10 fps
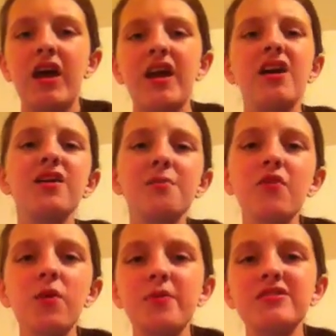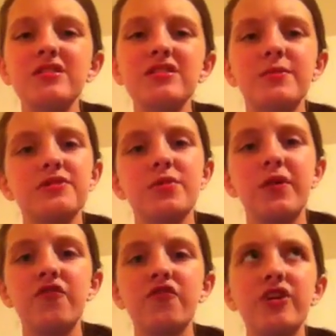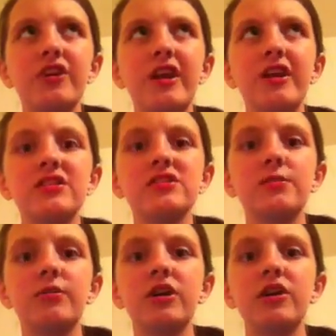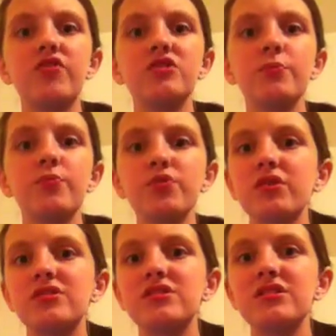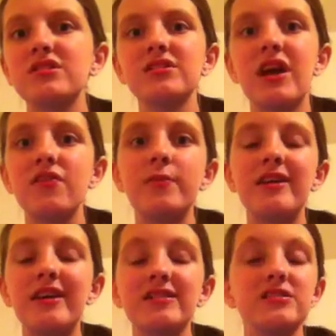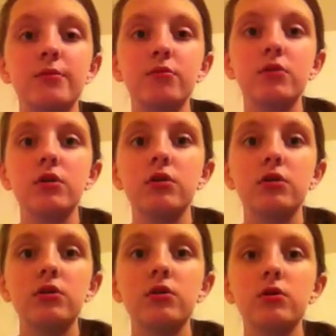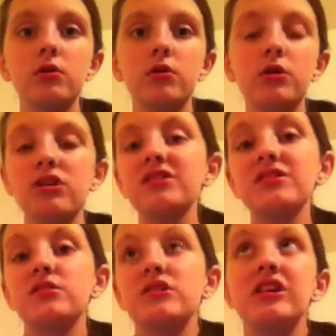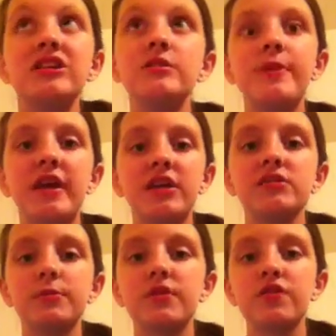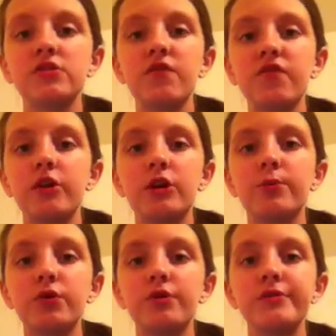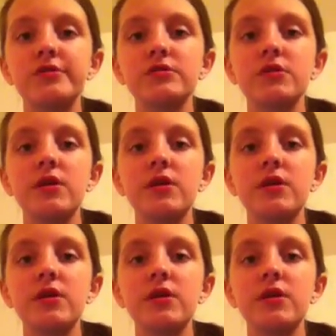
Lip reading: And how come every prince has to be so friggin' handsome? Like, if he's a prince, he doesn't have to be handsome. He doesn't need to be handsome if he's a friggin' prince.